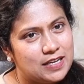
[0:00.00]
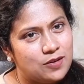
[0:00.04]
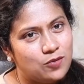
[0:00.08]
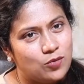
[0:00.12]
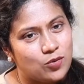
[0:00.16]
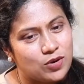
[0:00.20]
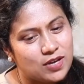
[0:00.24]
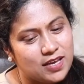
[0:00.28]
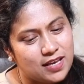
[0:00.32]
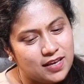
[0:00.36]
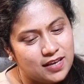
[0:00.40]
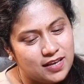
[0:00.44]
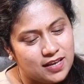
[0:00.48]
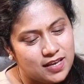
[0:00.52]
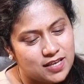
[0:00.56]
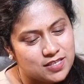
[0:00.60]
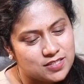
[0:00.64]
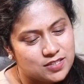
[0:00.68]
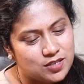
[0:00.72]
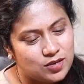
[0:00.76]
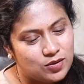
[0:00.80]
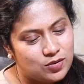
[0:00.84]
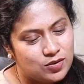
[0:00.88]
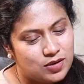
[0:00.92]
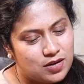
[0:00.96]
Ante okay
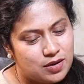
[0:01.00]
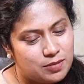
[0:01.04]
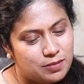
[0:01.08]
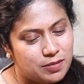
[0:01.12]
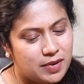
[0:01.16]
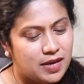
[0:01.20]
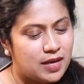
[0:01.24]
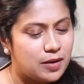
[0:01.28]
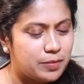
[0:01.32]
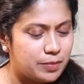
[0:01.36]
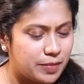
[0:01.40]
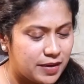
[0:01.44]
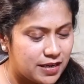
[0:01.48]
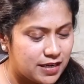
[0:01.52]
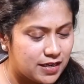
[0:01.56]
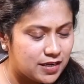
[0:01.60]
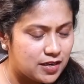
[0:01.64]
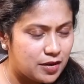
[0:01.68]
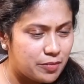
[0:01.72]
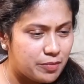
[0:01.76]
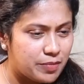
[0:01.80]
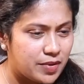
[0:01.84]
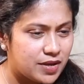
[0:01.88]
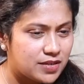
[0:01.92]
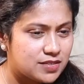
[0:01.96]
age lo unna ammayi abbayini
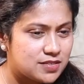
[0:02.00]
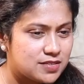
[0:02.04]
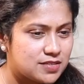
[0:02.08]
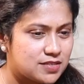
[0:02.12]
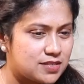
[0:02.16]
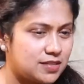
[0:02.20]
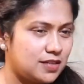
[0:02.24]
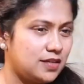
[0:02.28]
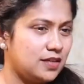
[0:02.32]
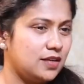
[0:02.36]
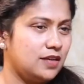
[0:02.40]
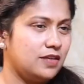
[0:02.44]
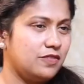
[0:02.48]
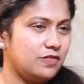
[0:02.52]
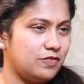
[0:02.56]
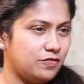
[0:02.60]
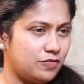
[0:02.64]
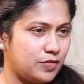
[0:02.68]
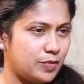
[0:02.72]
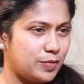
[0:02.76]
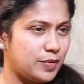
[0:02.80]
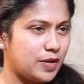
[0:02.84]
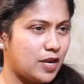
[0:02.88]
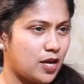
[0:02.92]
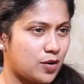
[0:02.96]
compare cheste
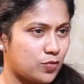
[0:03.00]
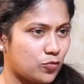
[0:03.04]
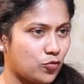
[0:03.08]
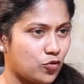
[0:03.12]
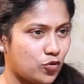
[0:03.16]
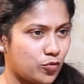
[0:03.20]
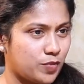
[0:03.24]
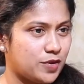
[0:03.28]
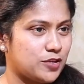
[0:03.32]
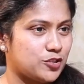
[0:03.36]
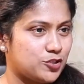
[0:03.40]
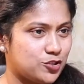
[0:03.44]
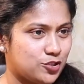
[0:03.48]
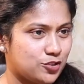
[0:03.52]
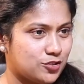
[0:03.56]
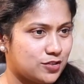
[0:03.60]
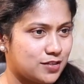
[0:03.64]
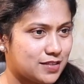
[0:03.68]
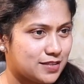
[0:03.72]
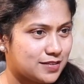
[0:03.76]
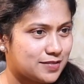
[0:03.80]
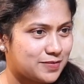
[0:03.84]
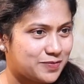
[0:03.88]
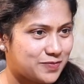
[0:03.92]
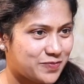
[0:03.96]
women are more
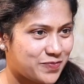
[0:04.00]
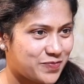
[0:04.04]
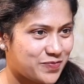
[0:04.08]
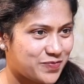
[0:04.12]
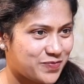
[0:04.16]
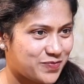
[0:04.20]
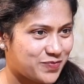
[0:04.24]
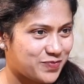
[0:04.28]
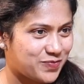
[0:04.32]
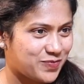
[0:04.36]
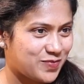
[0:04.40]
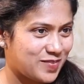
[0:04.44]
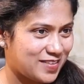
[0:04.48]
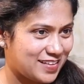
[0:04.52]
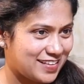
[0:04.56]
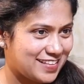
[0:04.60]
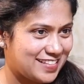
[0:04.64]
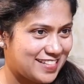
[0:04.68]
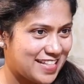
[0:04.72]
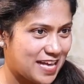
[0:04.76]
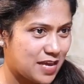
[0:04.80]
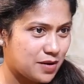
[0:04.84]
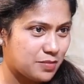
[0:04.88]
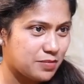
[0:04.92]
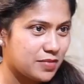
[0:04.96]
matured. Yeah.
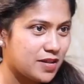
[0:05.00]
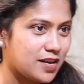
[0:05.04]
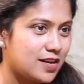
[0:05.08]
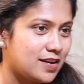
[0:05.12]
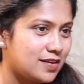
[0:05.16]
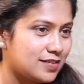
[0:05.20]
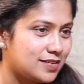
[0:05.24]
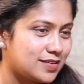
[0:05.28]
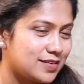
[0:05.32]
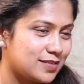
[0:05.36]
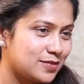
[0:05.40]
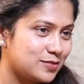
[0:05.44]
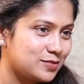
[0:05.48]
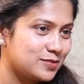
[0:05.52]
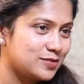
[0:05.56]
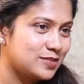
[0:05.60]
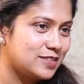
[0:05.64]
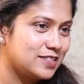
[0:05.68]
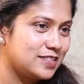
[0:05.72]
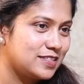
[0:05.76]
Than men antaru.